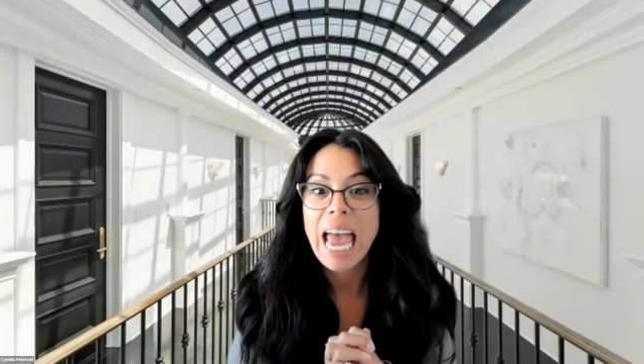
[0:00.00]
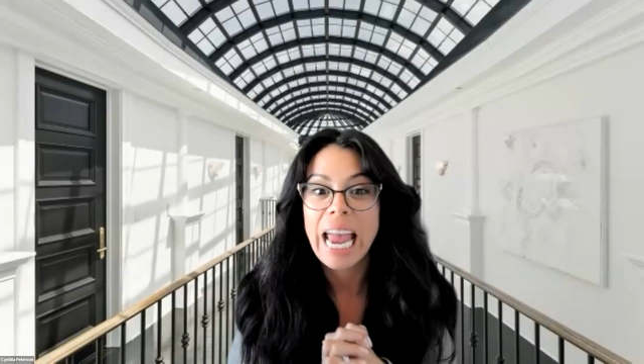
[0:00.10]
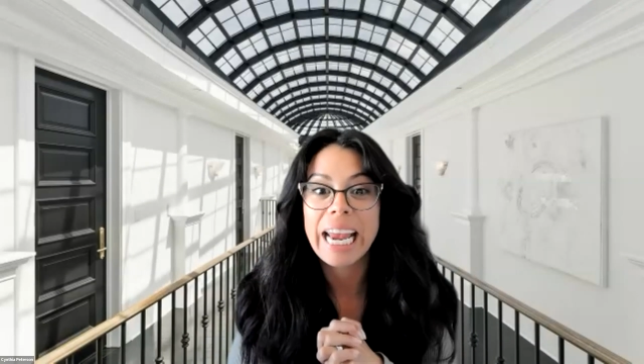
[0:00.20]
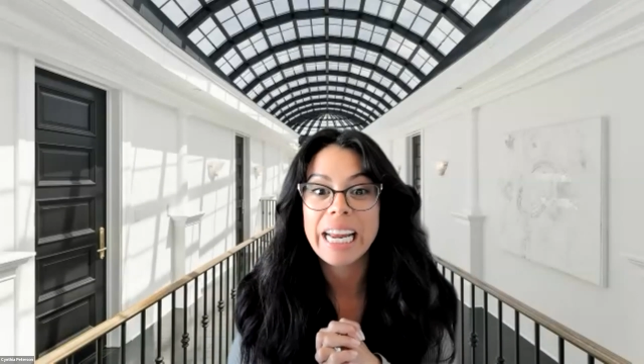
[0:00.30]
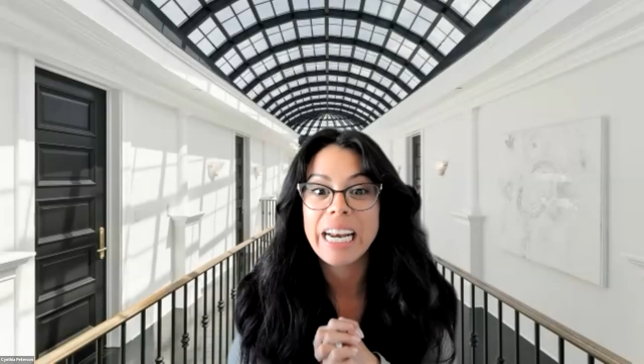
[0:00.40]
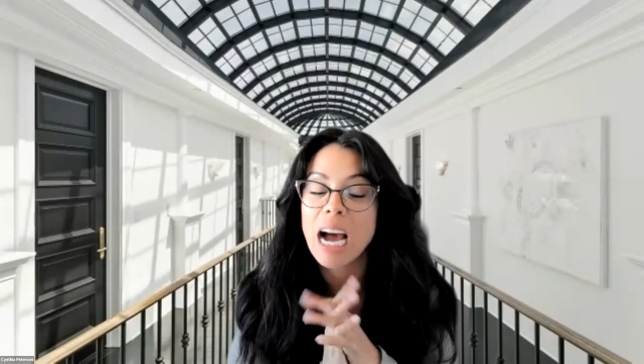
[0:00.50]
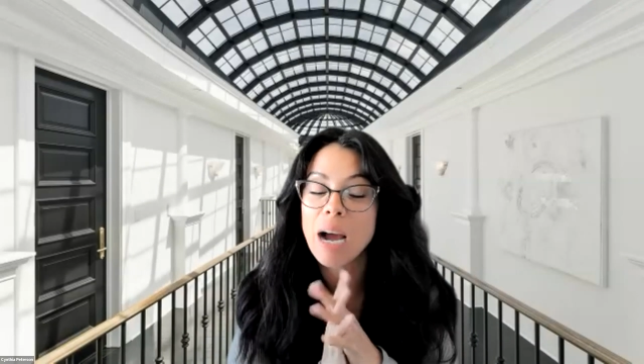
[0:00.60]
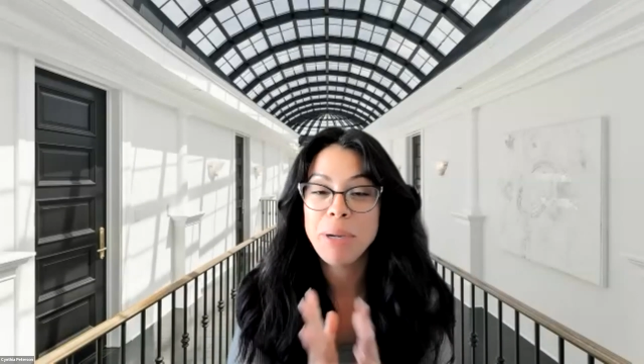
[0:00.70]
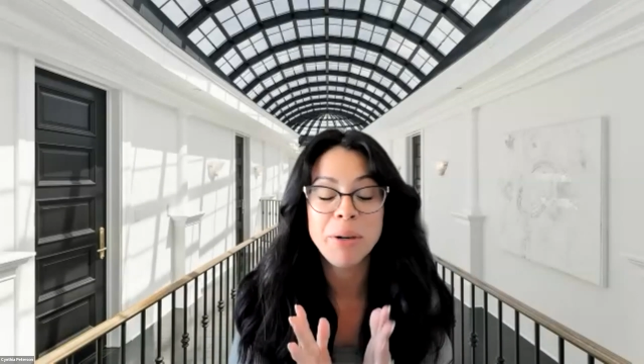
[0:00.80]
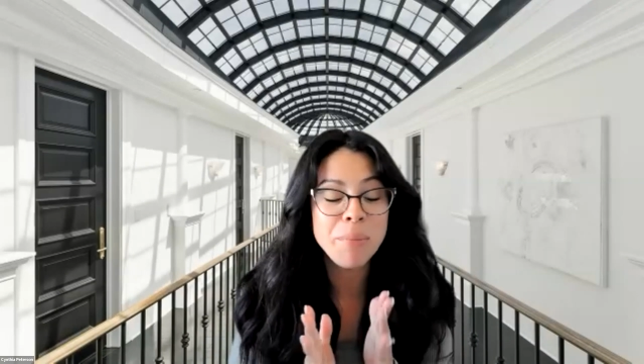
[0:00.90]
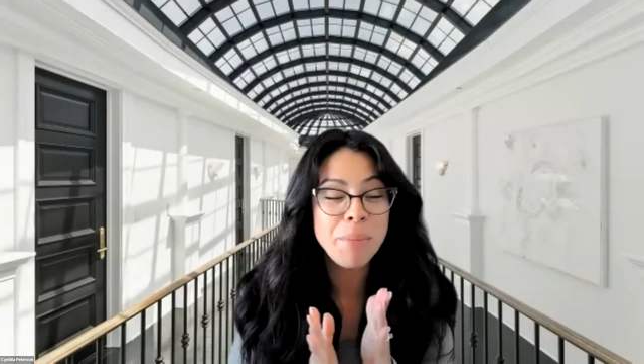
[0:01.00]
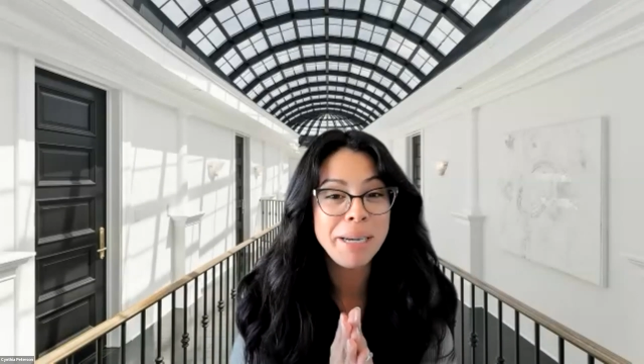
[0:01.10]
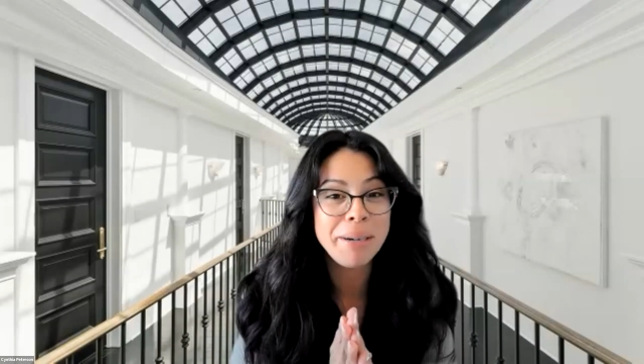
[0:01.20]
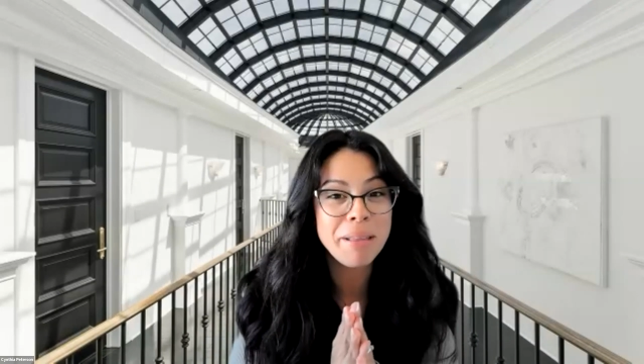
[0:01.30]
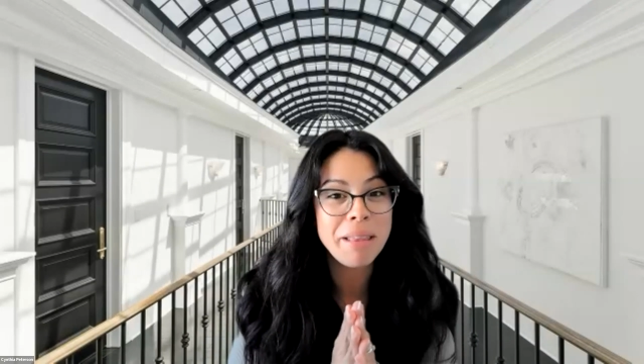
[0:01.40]
and I'm here to
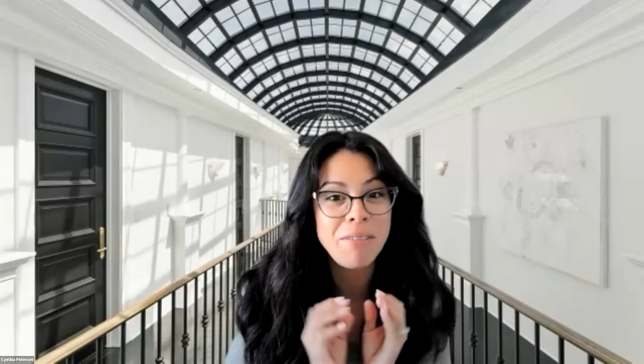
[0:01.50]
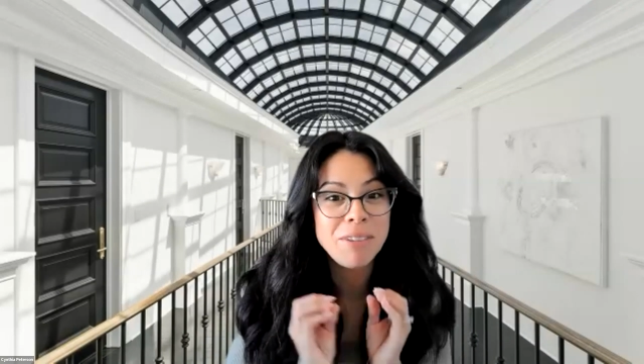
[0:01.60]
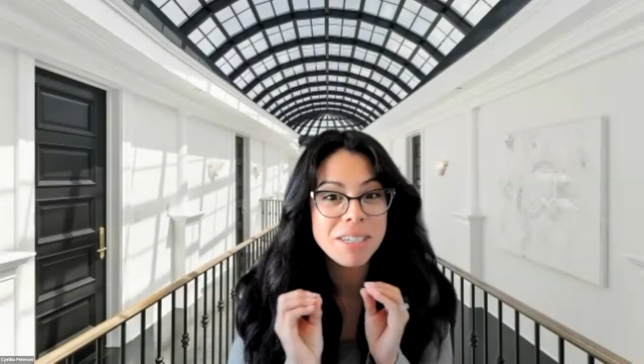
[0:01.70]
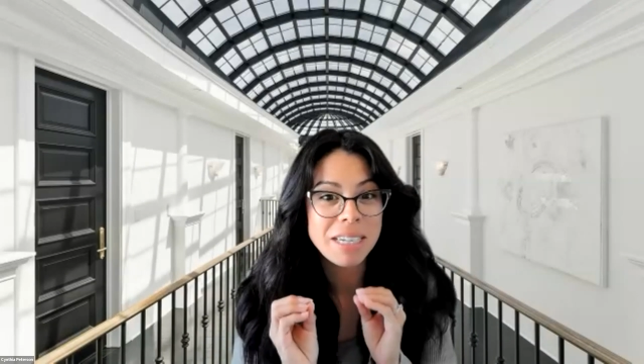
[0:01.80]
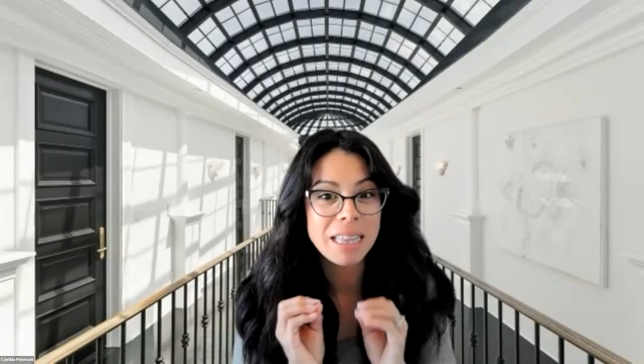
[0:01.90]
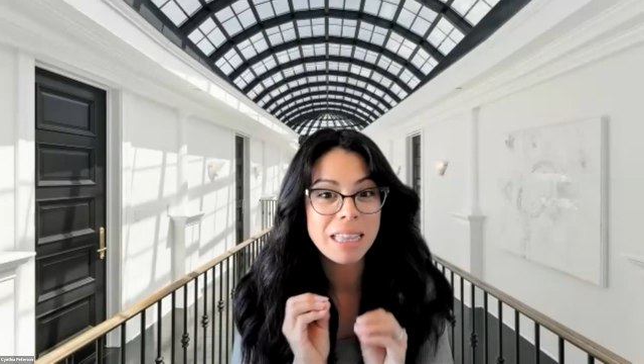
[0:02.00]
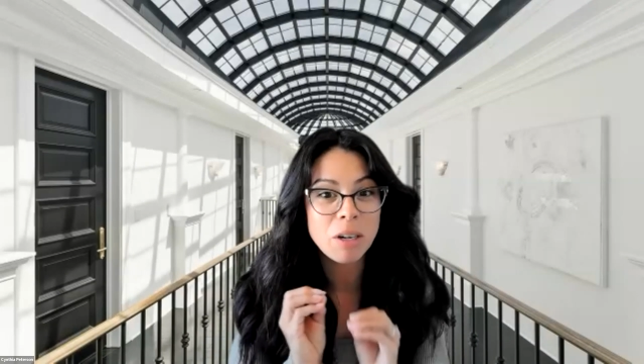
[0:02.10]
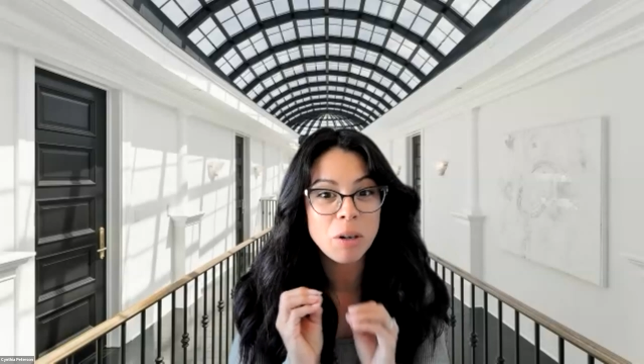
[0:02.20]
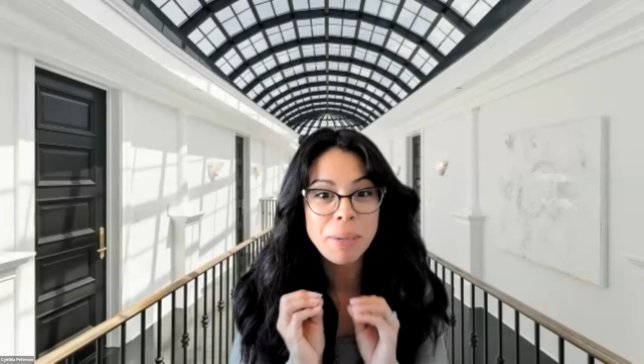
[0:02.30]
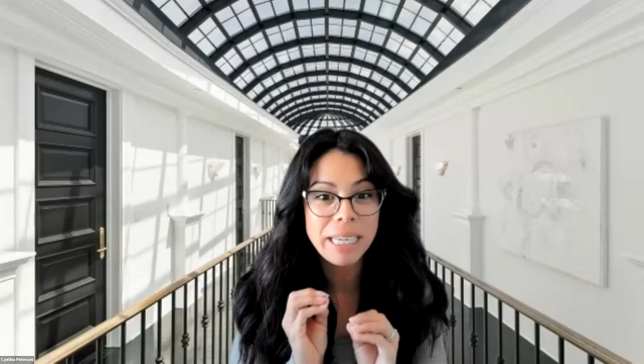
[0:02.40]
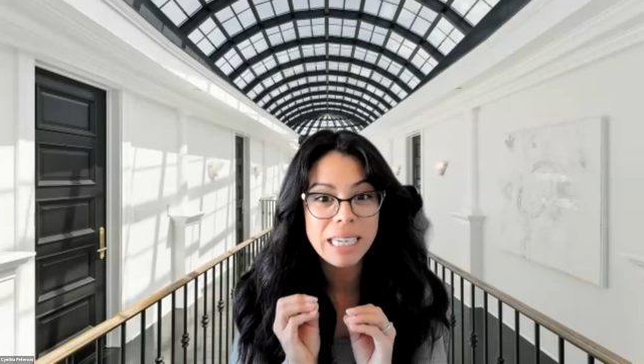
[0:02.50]
make your life just a little bit